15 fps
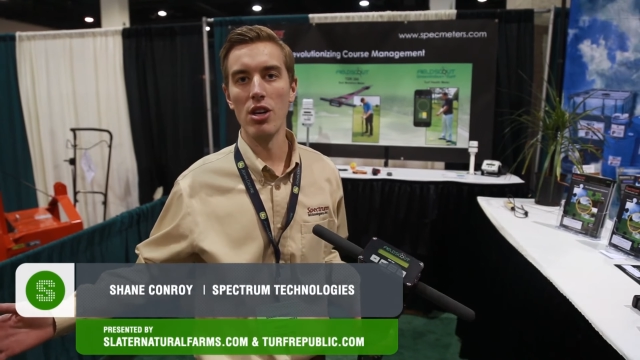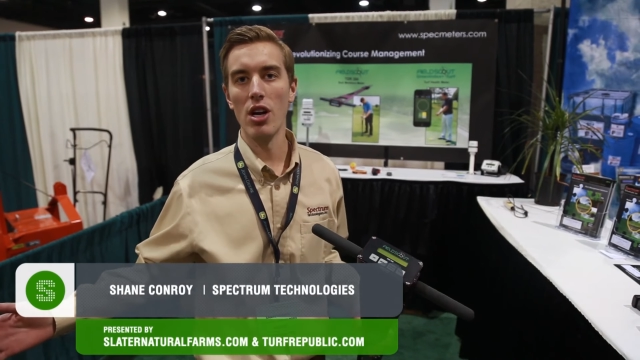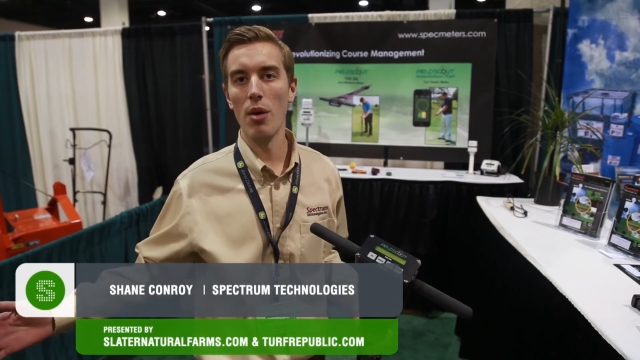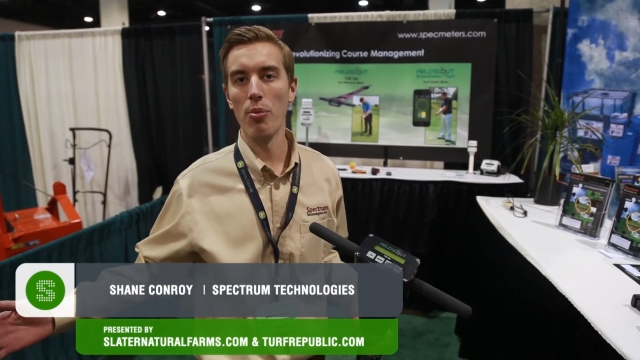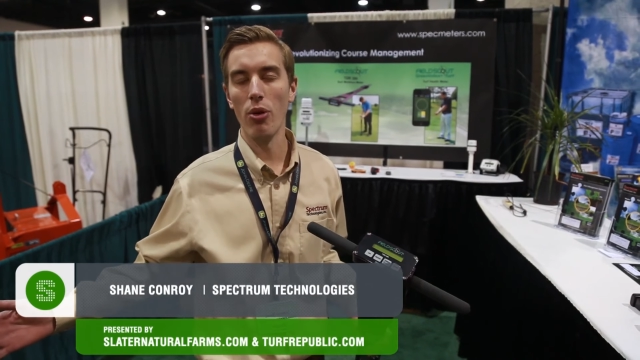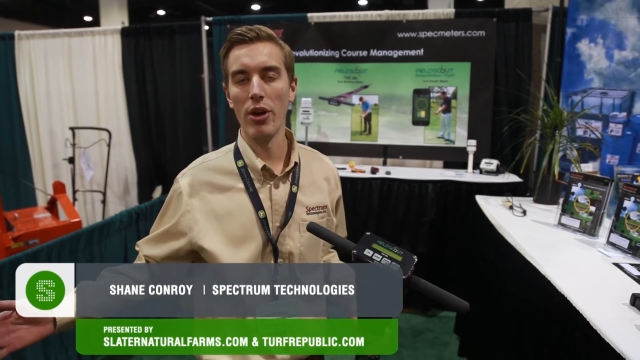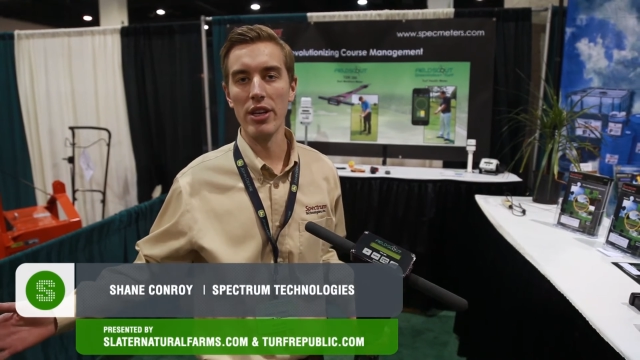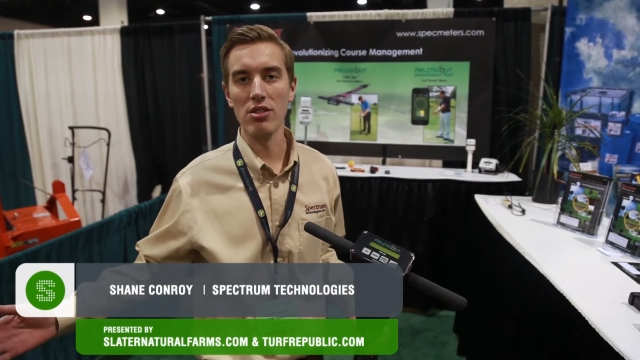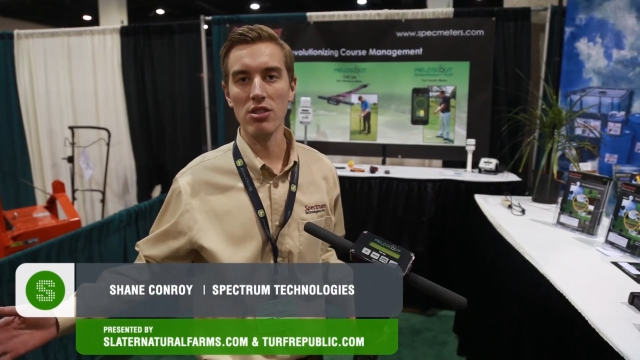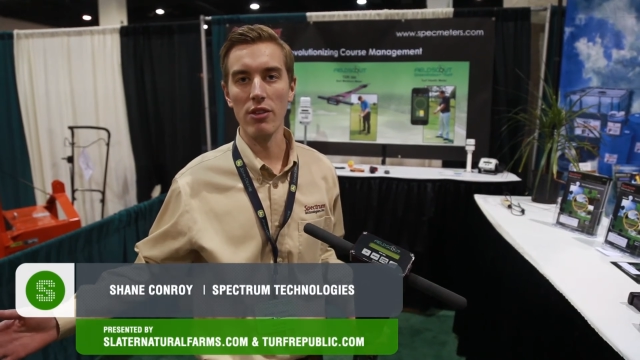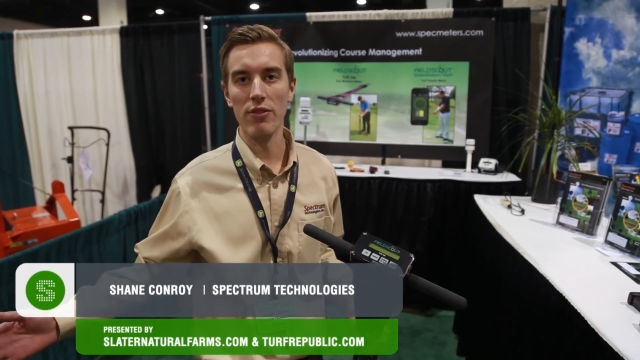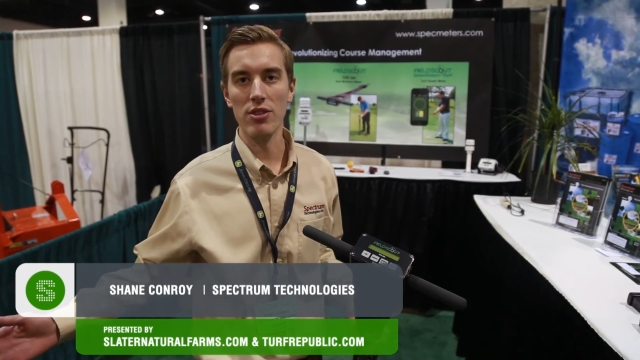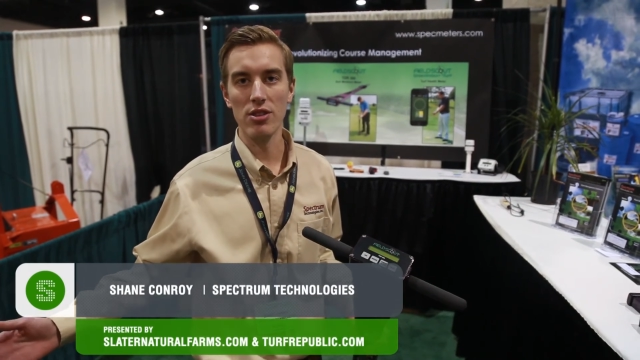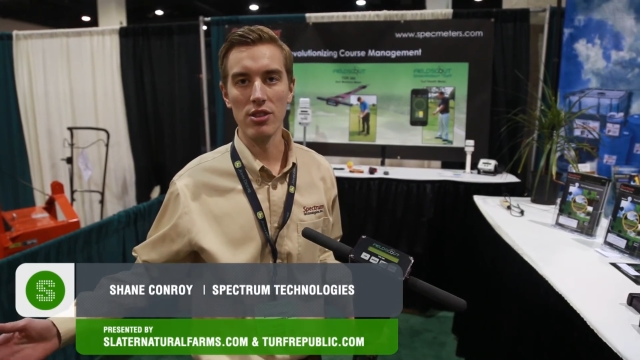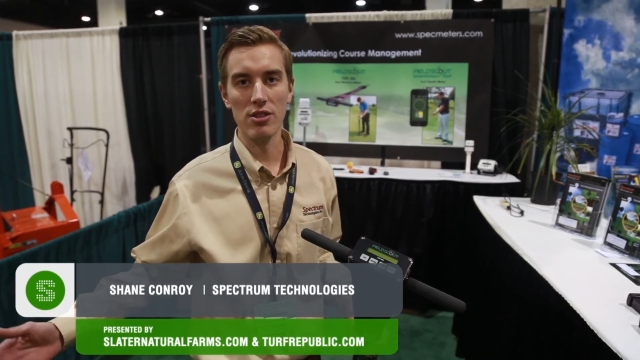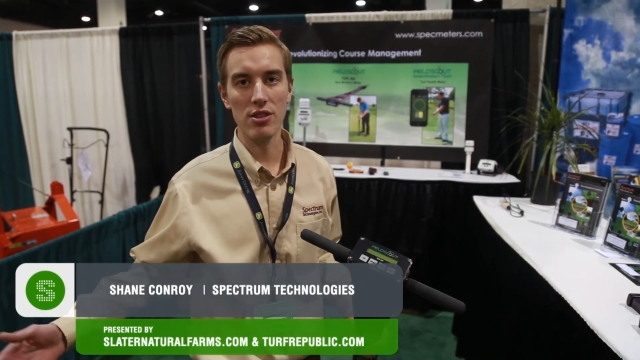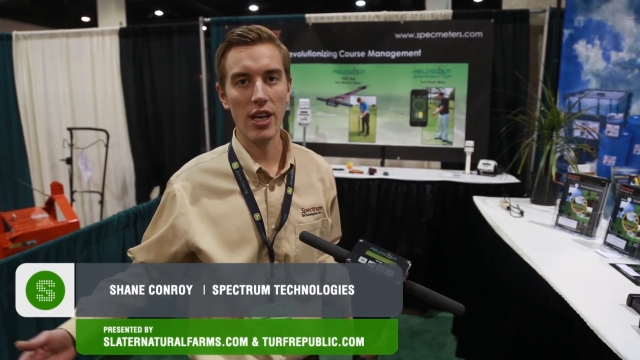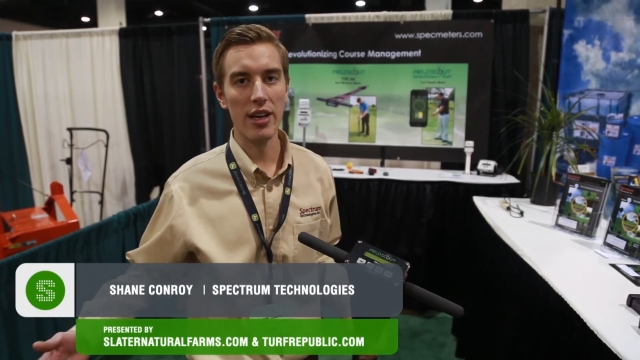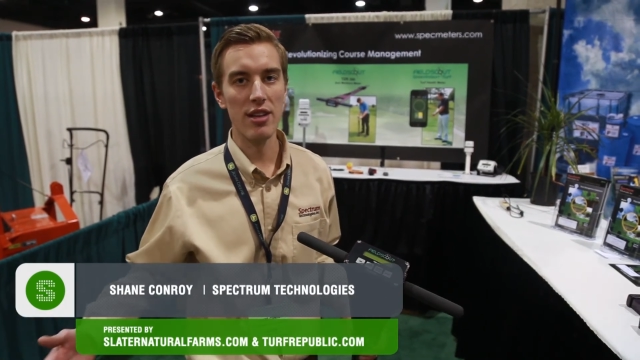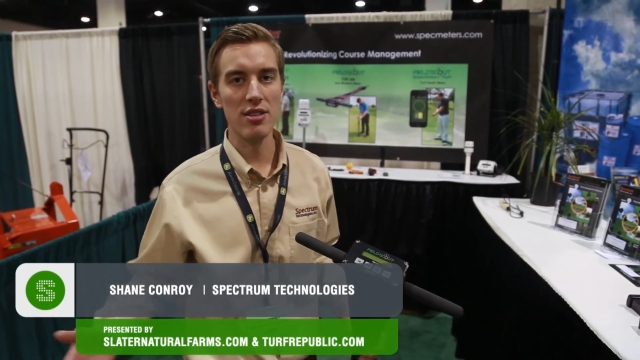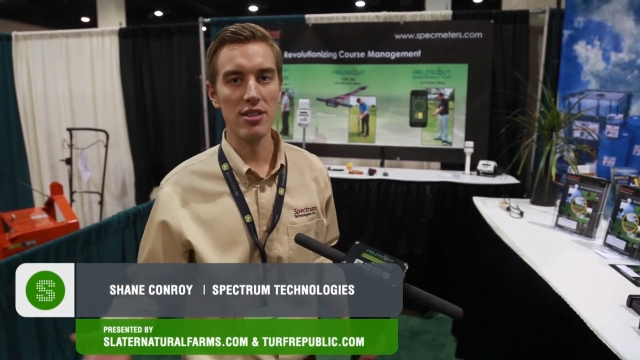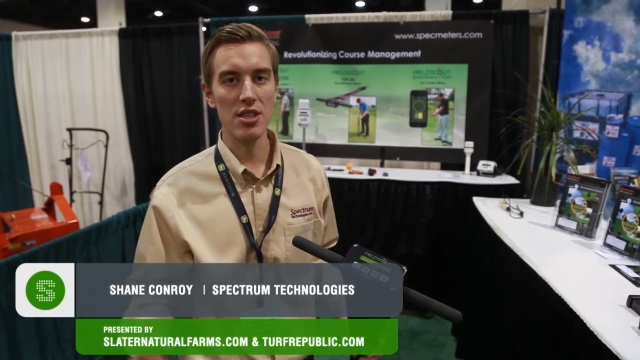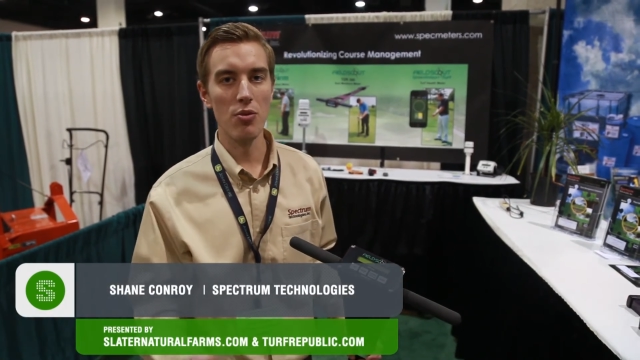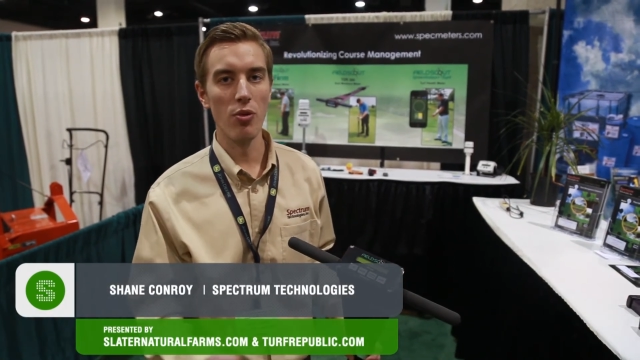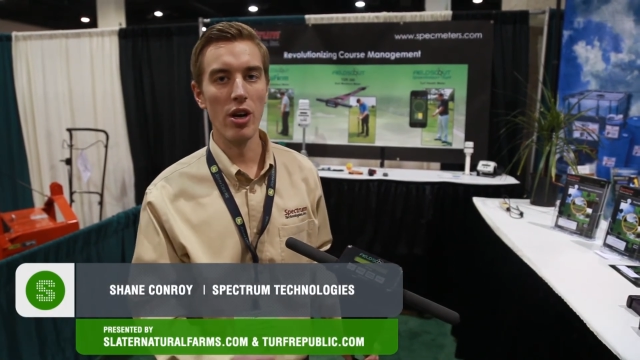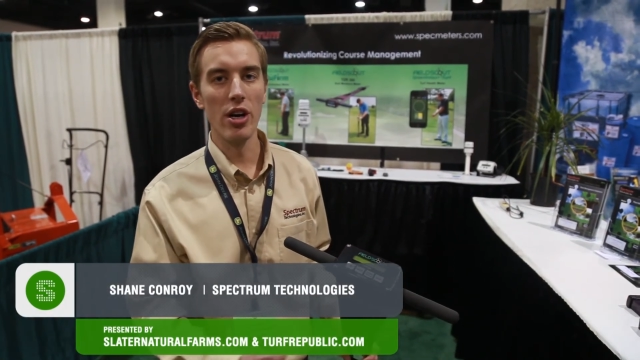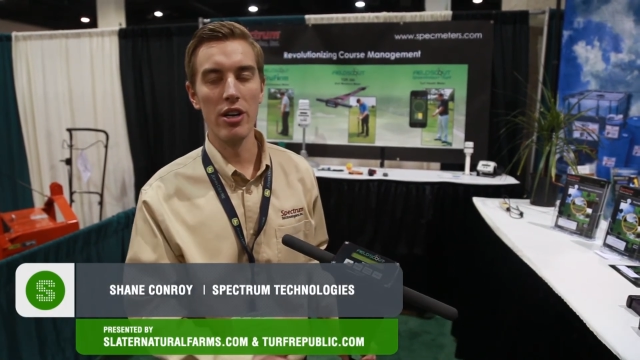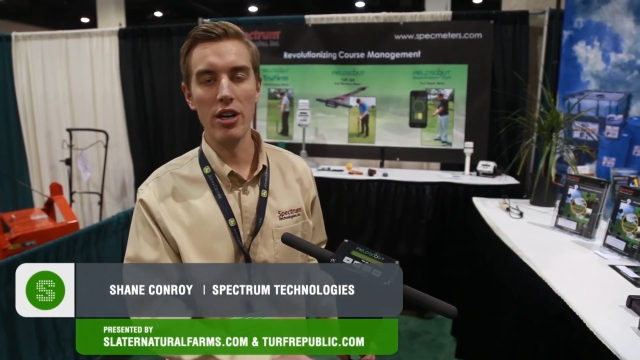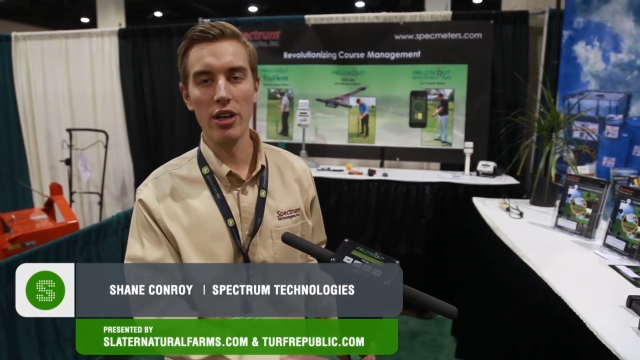your uh, playing surfaces, kind of see where